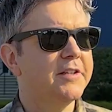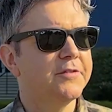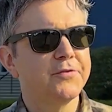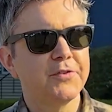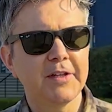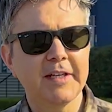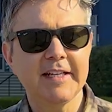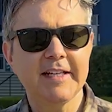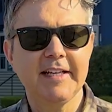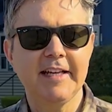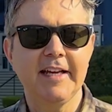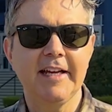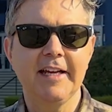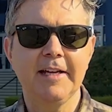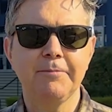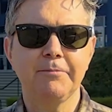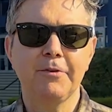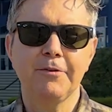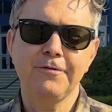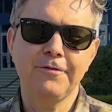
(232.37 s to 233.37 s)
of like
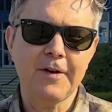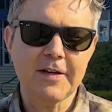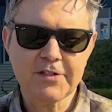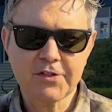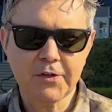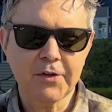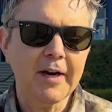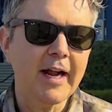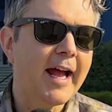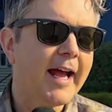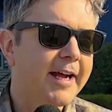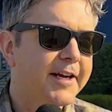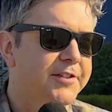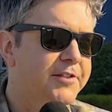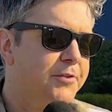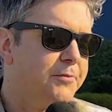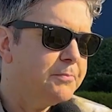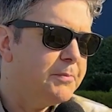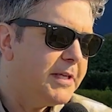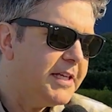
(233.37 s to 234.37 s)
a Professor
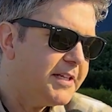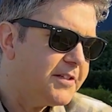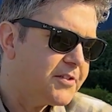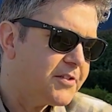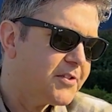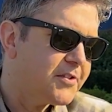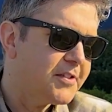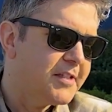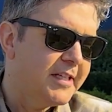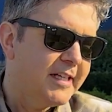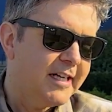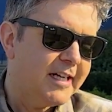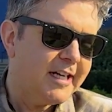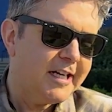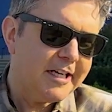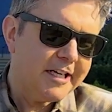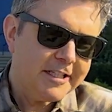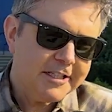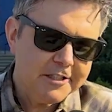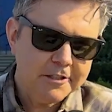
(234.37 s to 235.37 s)
X meets
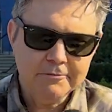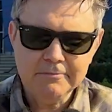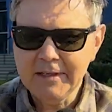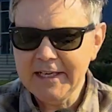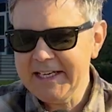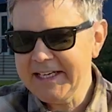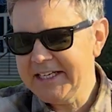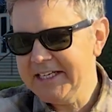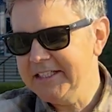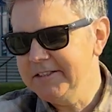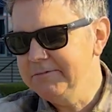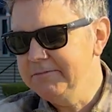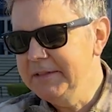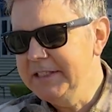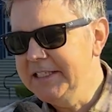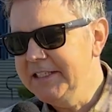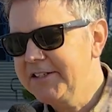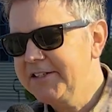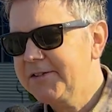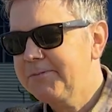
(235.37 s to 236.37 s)
Iron Man
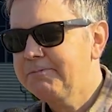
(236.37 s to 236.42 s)
meets